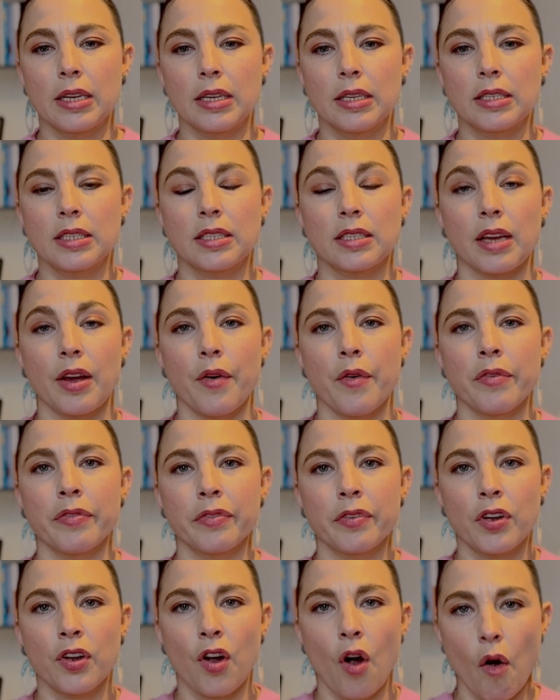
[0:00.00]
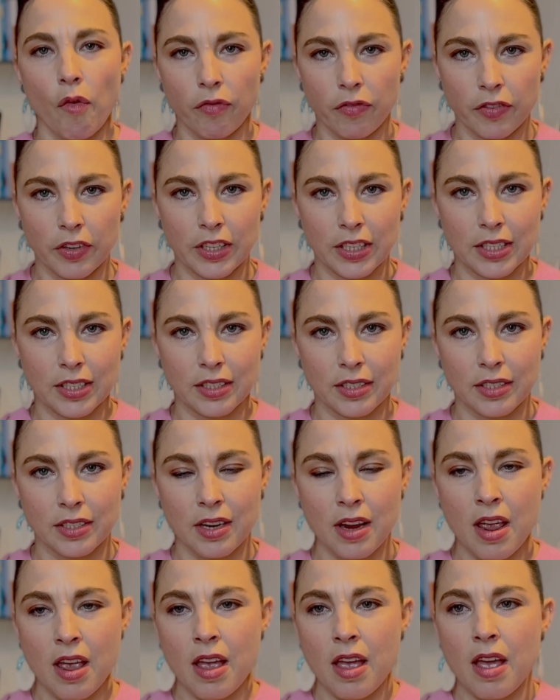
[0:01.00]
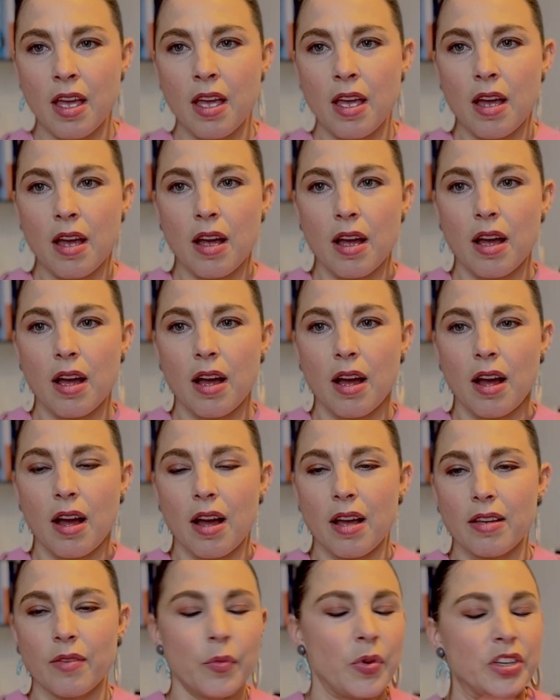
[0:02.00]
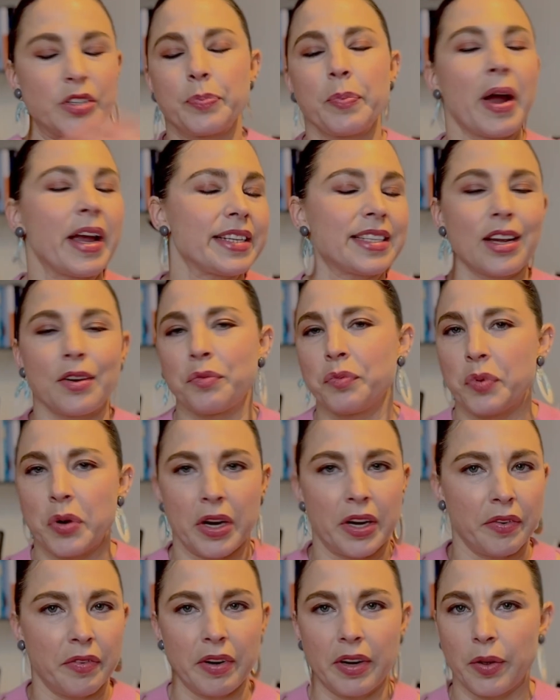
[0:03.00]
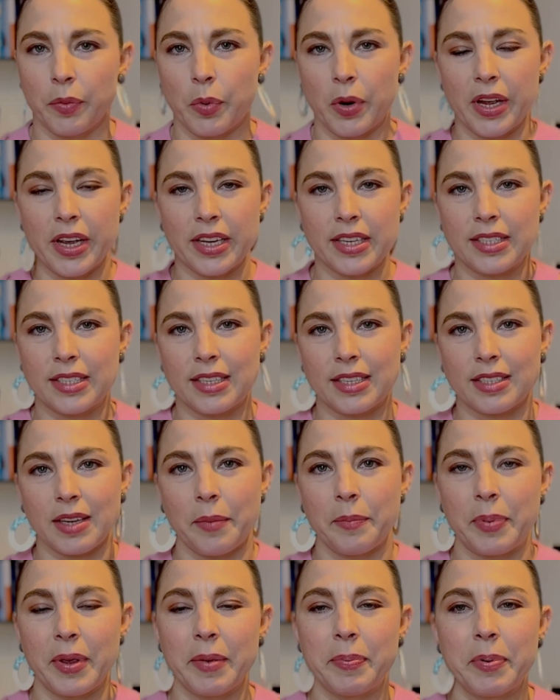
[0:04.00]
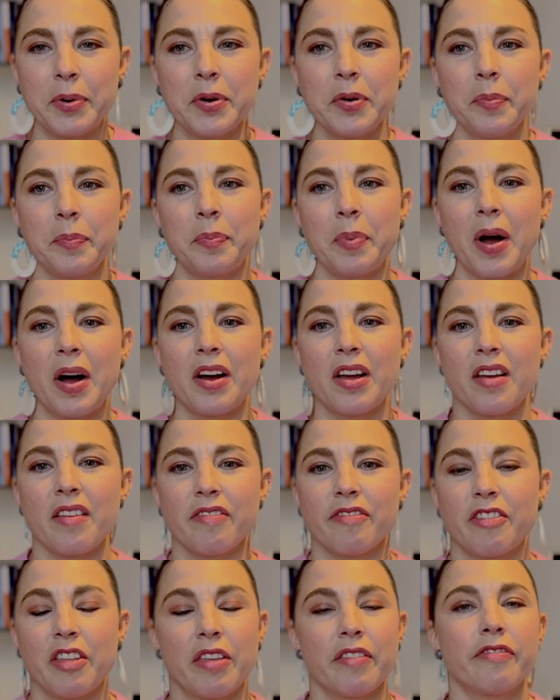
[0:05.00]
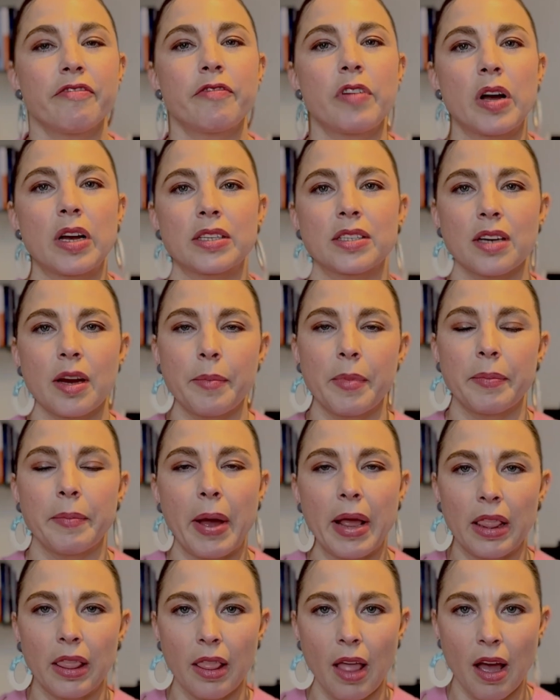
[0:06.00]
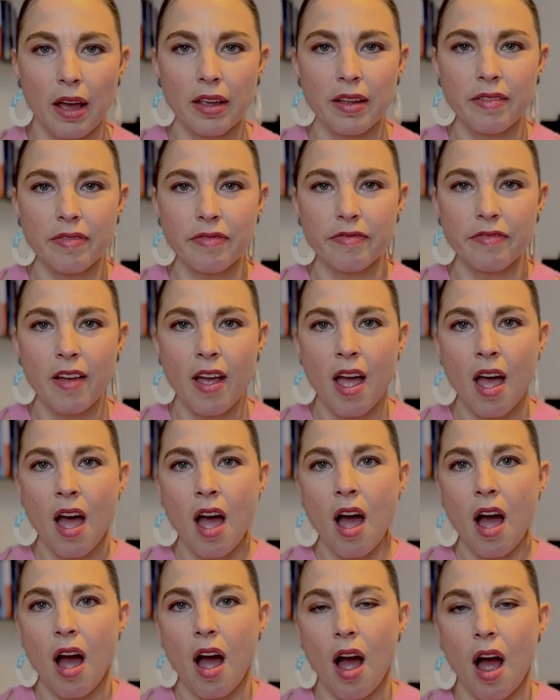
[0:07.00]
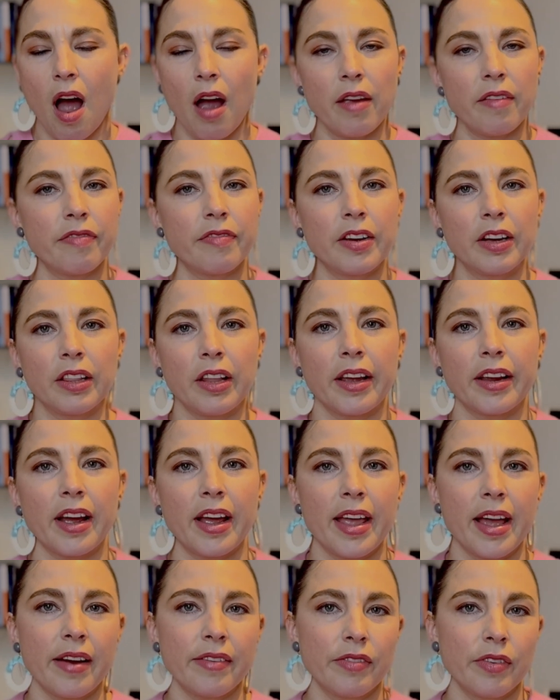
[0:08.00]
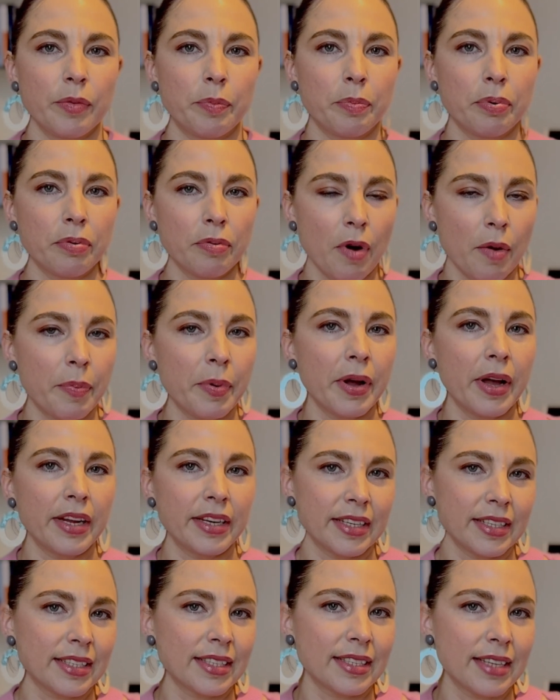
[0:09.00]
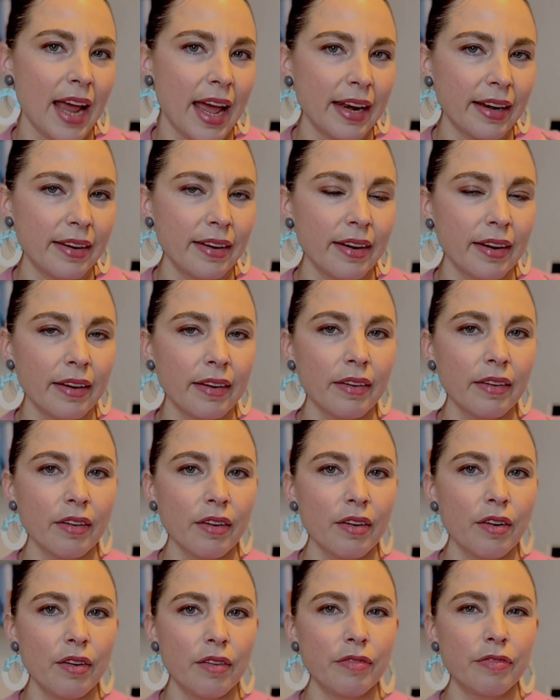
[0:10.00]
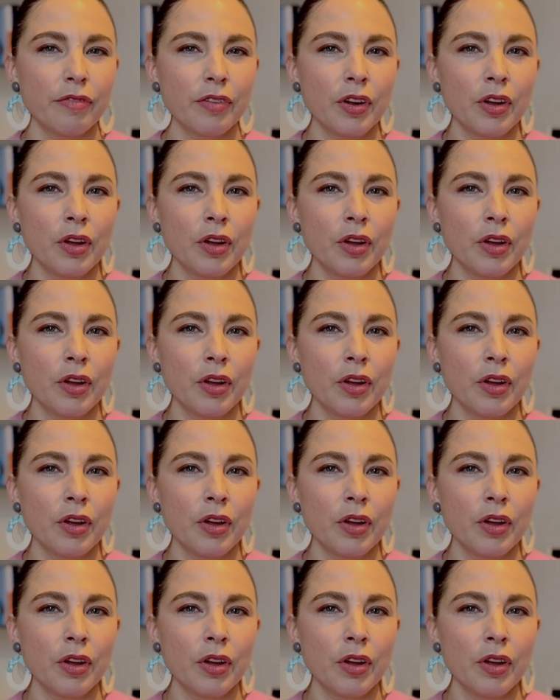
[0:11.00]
self-confidence, which might sound really weird to some people, but for the first time in my life I feel like I have a proper understanding of